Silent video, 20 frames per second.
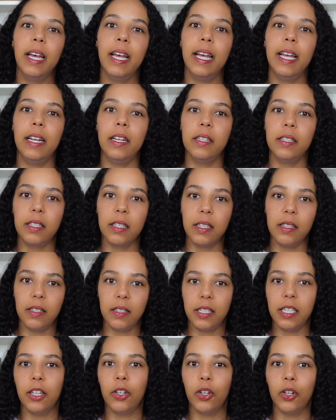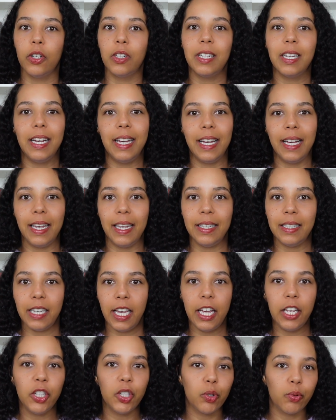It is considered a
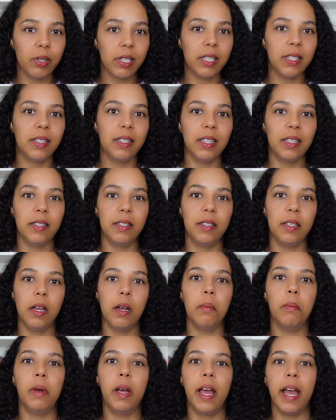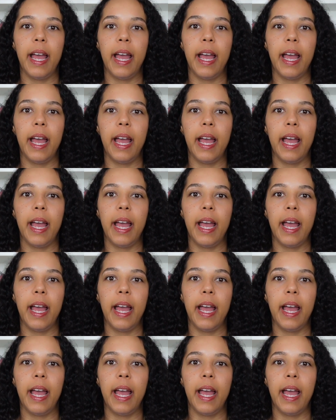dangerous system,